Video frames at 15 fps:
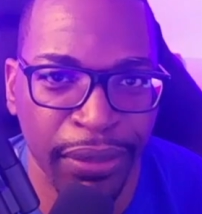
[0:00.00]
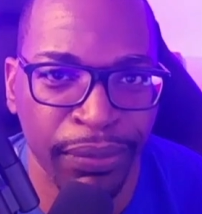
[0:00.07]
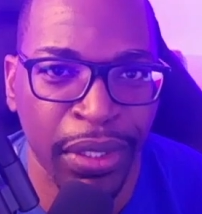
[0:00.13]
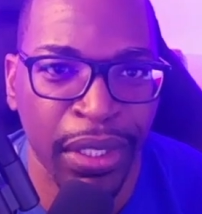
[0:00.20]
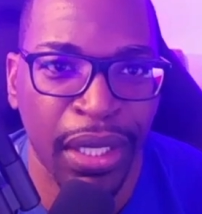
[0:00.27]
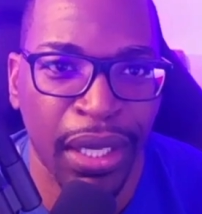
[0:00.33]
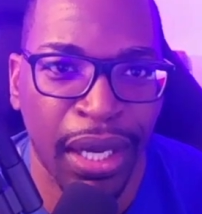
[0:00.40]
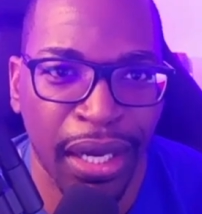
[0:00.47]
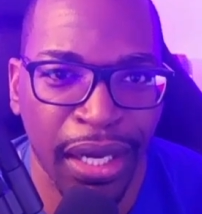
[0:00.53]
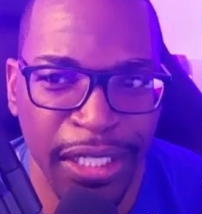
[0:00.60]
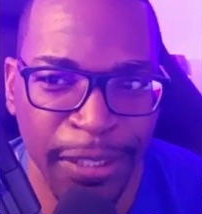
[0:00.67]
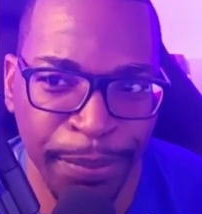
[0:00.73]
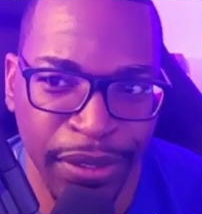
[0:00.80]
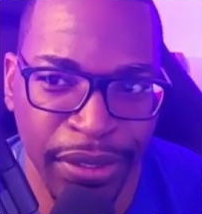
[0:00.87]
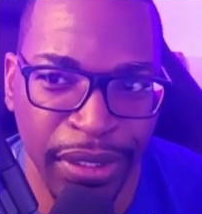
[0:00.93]

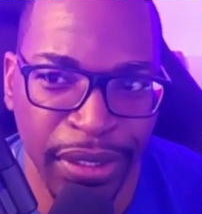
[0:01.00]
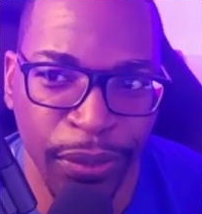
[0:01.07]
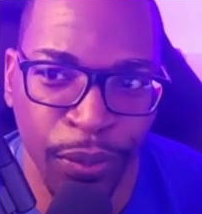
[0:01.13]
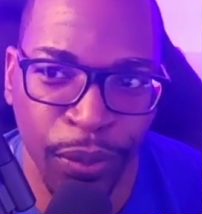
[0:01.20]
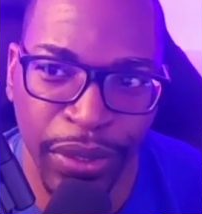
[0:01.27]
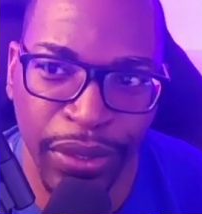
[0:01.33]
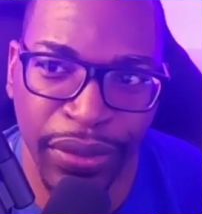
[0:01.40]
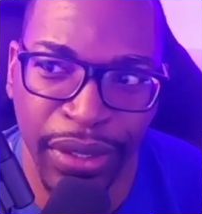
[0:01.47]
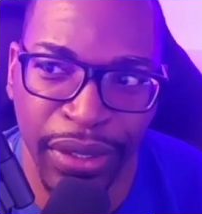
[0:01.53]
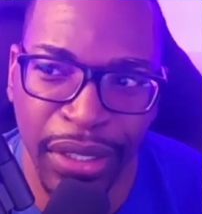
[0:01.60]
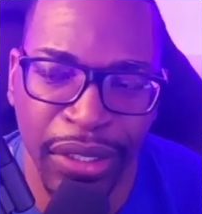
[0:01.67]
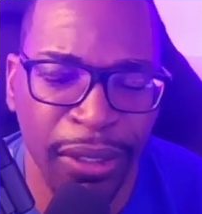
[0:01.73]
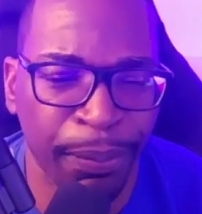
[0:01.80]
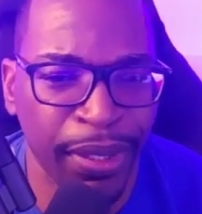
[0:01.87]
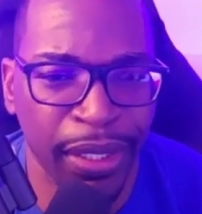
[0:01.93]
especially with
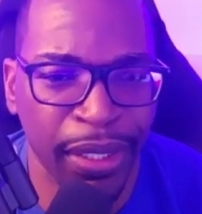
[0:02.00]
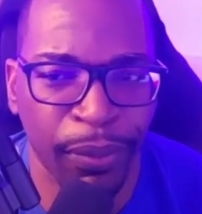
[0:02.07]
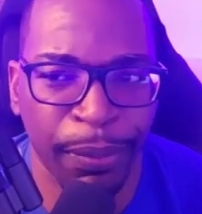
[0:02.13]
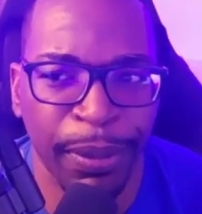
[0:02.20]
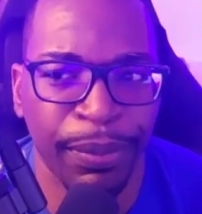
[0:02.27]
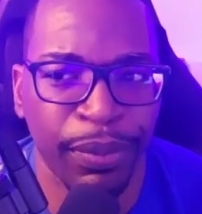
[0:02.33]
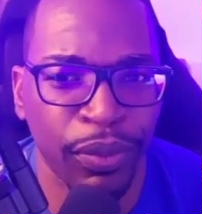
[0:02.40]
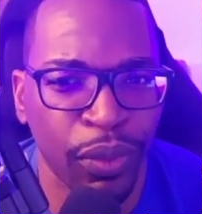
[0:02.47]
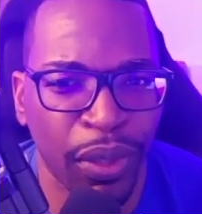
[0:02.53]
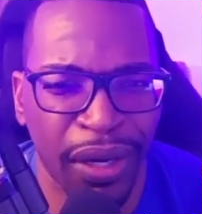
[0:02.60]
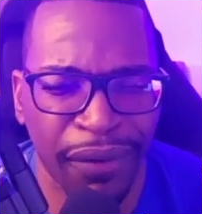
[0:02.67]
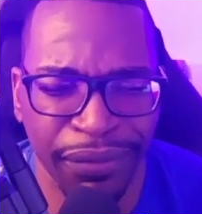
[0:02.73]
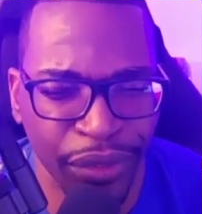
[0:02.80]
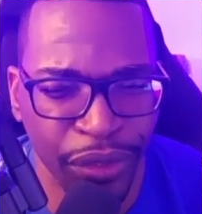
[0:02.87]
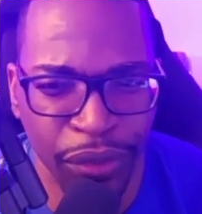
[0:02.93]
competing with people who have,
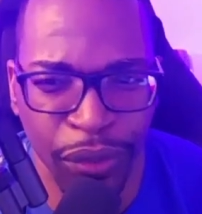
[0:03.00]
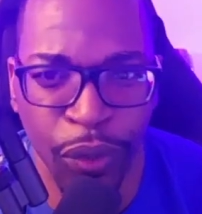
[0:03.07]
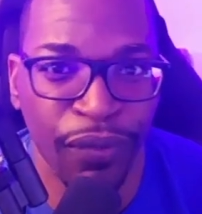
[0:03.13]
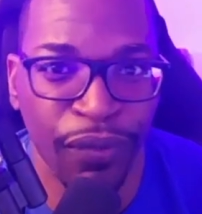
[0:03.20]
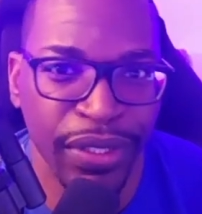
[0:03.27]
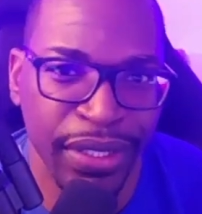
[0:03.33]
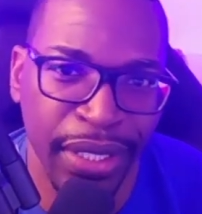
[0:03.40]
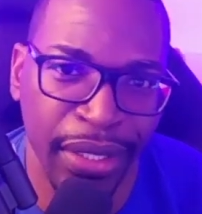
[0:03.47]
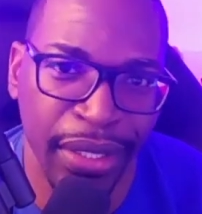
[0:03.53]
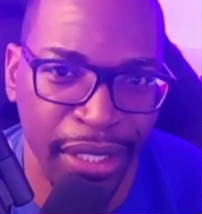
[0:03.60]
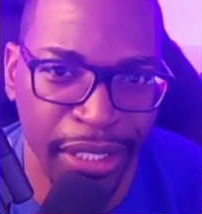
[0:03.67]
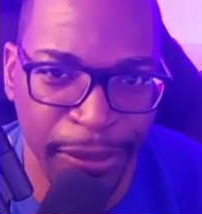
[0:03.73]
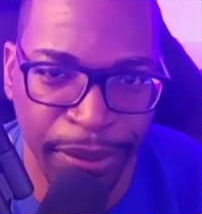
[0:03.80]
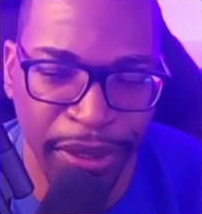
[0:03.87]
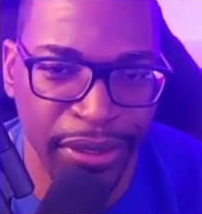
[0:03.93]
over 10 years
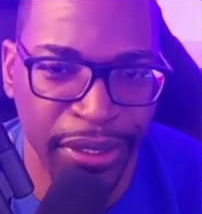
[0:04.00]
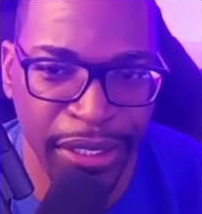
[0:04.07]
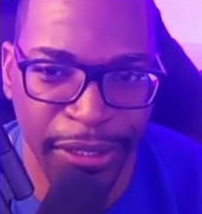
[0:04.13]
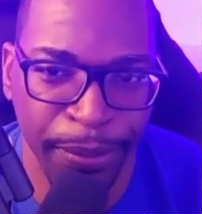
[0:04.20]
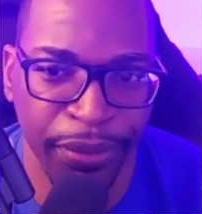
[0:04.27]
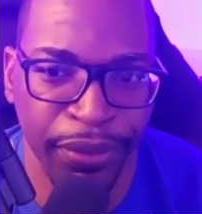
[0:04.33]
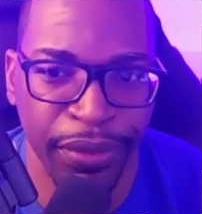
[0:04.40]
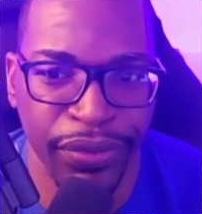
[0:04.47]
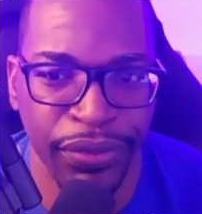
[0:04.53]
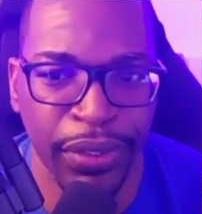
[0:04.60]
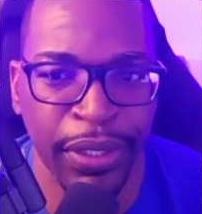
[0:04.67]
plus experience, right?